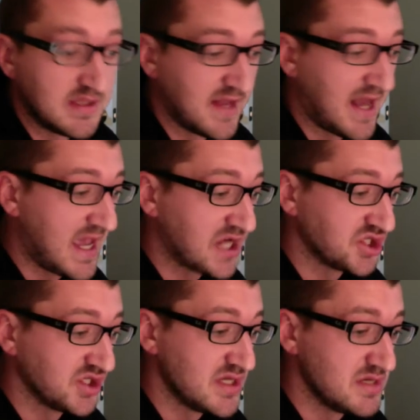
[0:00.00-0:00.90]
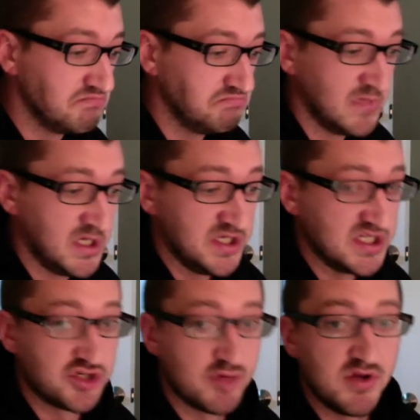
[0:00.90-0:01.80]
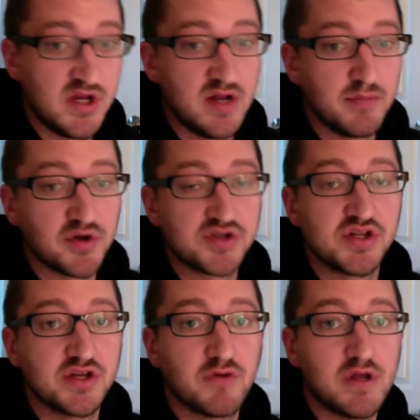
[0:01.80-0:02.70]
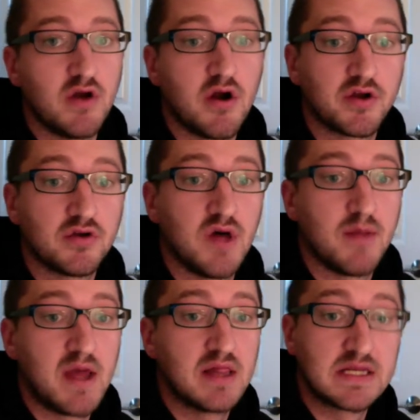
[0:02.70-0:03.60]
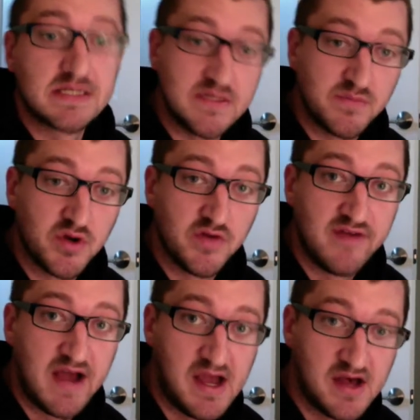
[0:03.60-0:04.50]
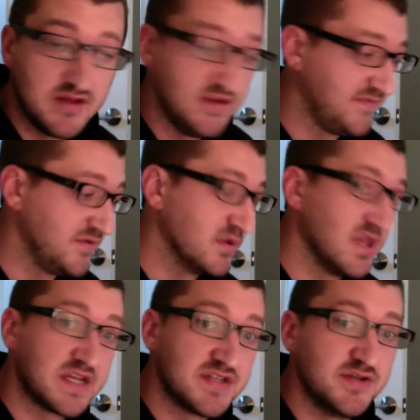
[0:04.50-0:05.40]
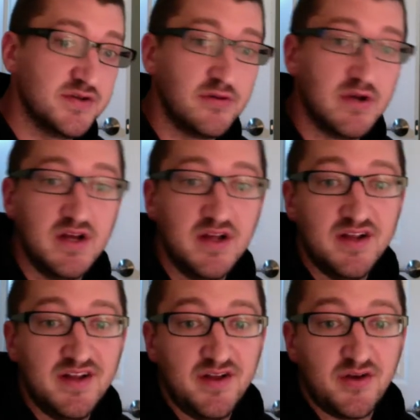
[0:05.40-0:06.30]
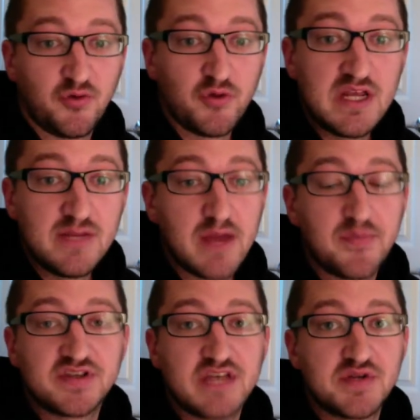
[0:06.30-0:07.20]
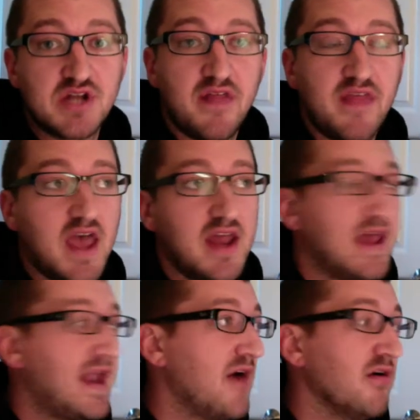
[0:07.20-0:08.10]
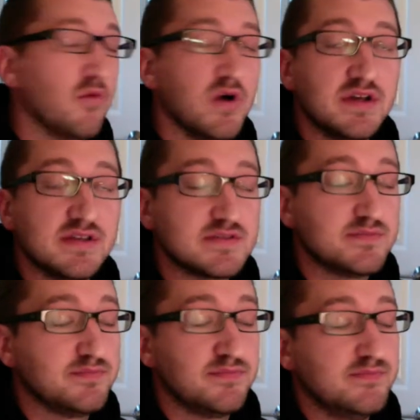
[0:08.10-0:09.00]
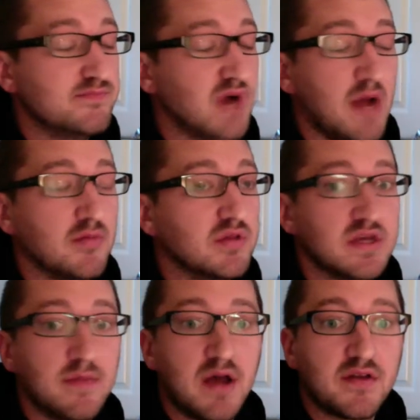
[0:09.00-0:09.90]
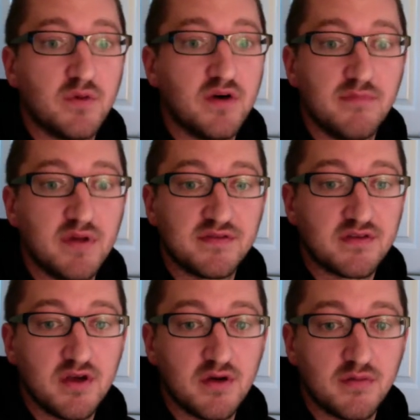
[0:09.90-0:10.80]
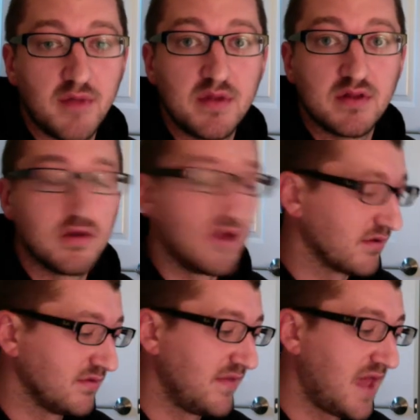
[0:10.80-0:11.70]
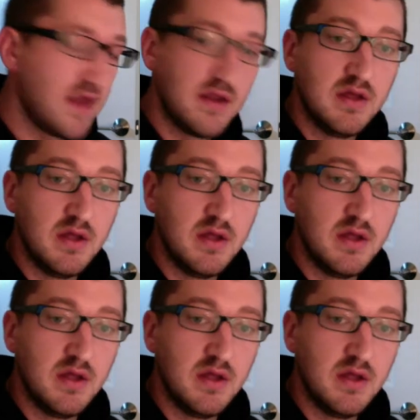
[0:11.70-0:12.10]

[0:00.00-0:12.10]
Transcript: that I actually distributed a personally written article on my LinkedIn profile if you would like to read my perception on that and how it was probably about 12 months ago, or maybe a little longer than that.